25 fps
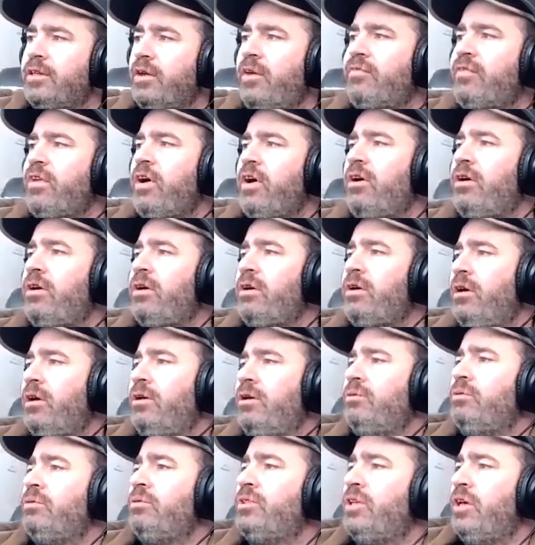I've got an
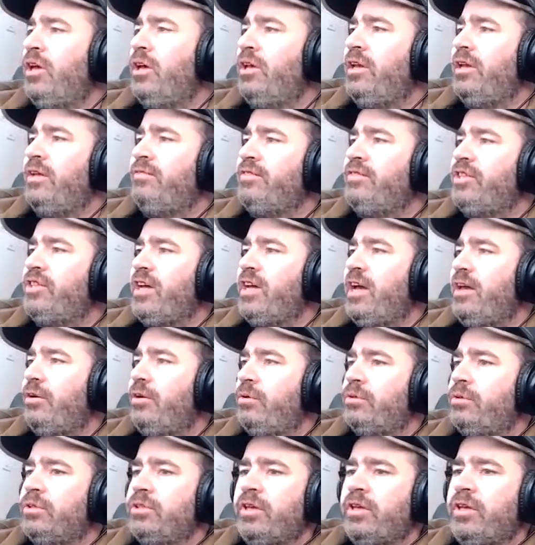alternative
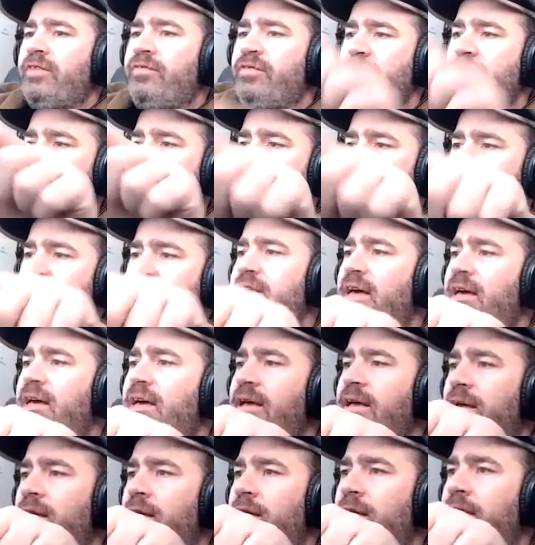channel. So if you see that
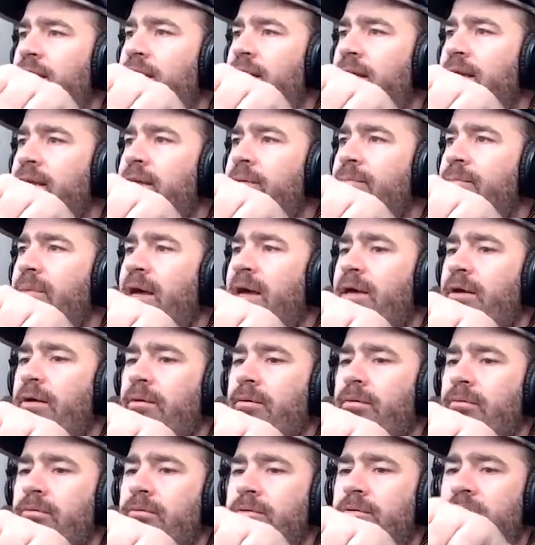
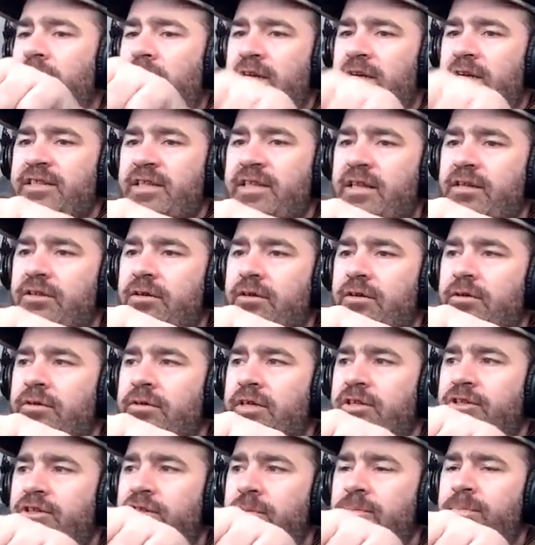email that I sent you,
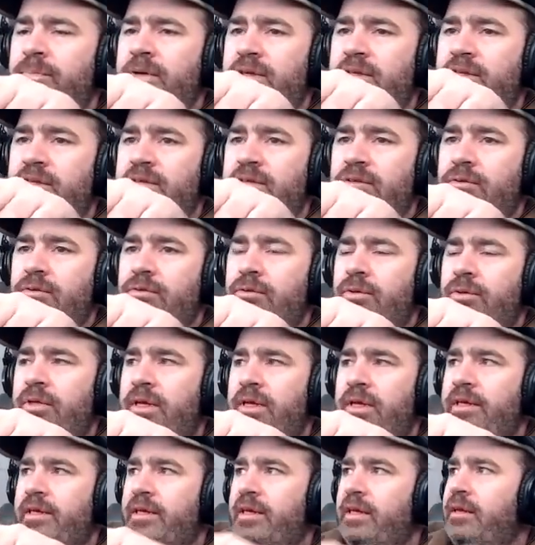there should be a Discord
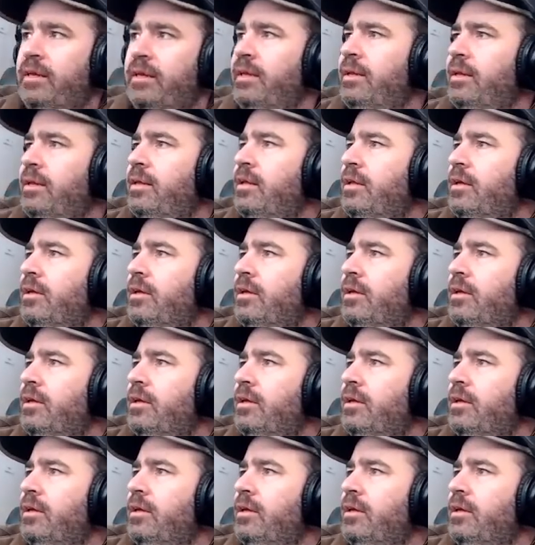link in it.